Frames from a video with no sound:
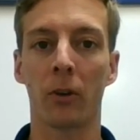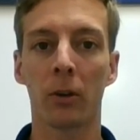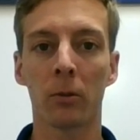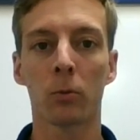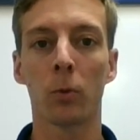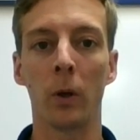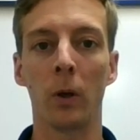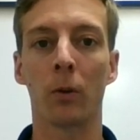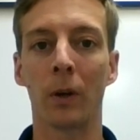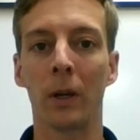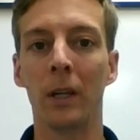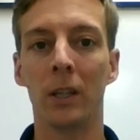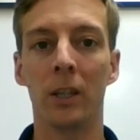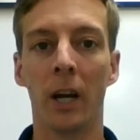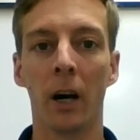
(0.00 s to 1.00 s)
The difference between
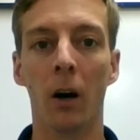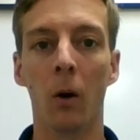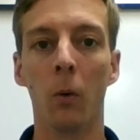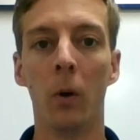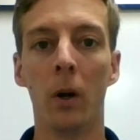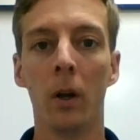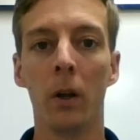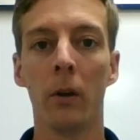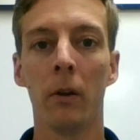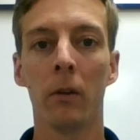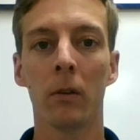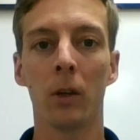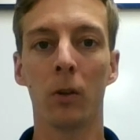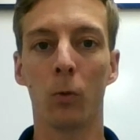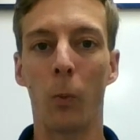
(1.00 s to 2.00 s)
green and yellow
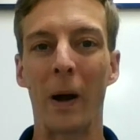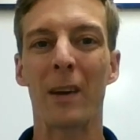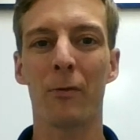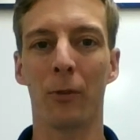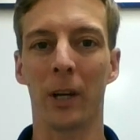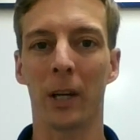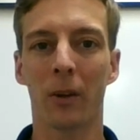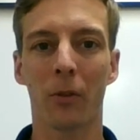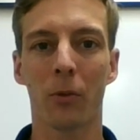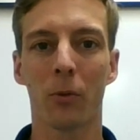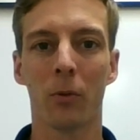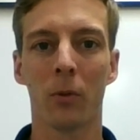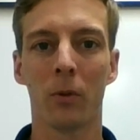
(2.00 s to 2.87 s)
is wavelength,